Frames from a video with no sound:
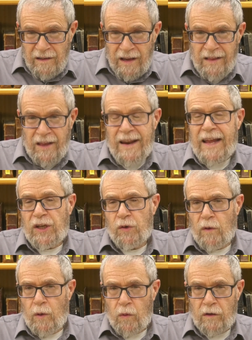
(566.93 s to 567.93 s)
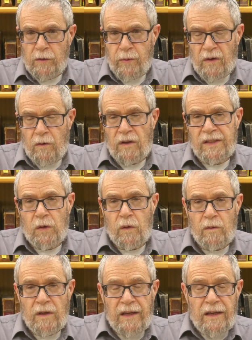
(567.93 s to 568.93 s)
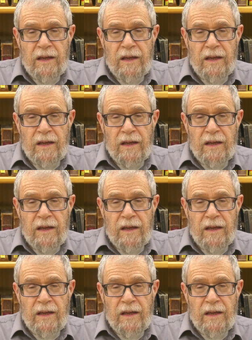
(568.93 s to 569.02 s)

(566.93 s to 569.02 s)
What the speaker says: in the natural world, but it also